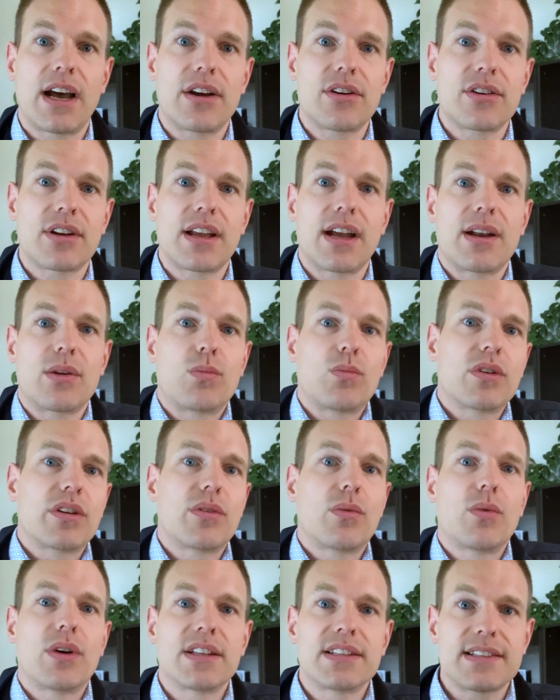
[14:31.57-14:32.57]
undercut and we're
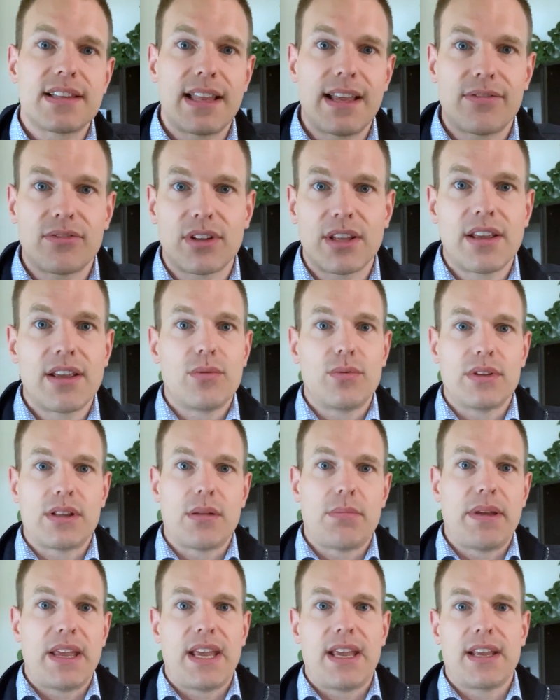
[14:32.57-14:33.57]
the ones left with
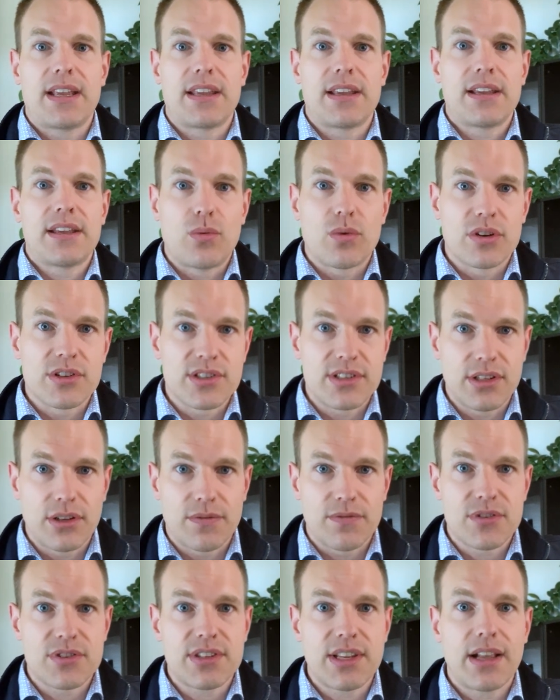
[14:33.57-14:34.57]
the bag we're
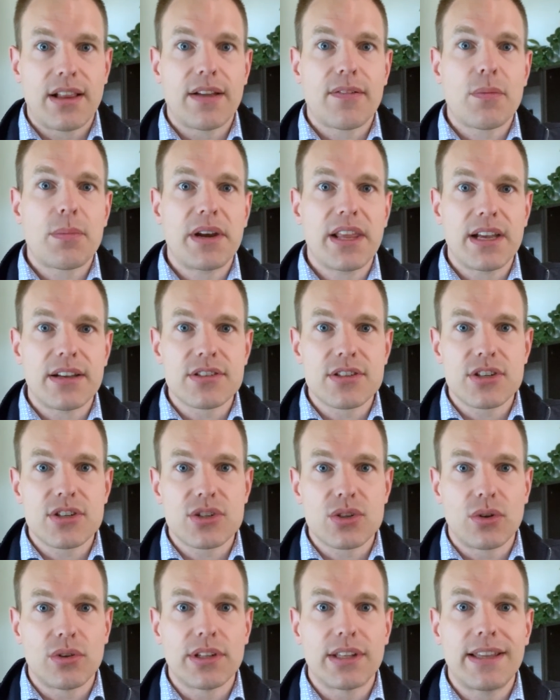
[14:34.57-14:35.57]
still for sale everybody else is
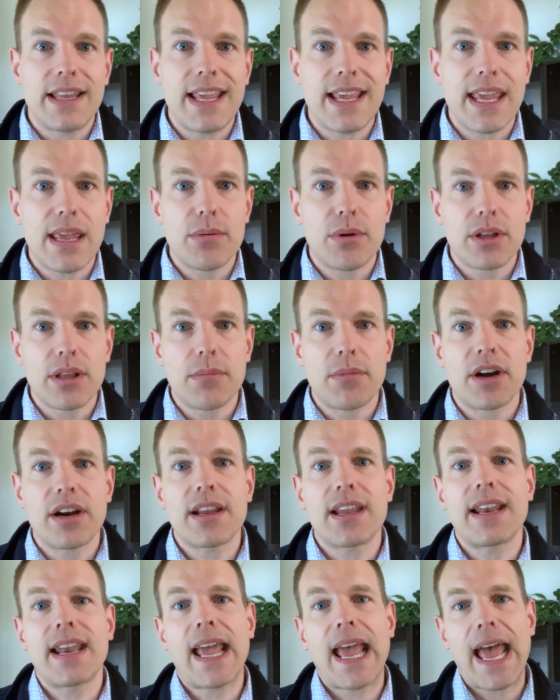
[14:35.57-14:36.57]
sold and they came on the
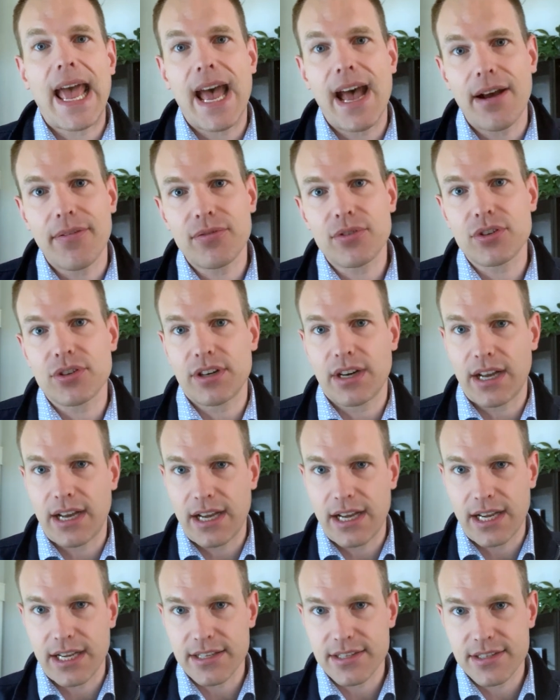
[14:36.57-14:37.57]
market after
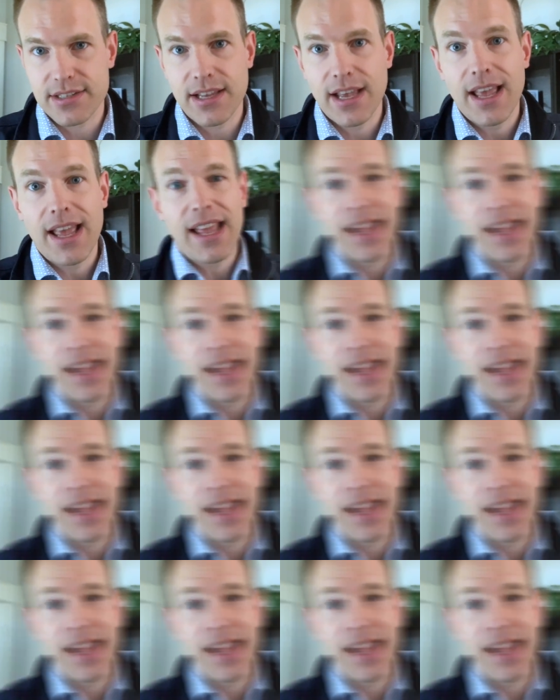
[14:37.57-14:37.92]
us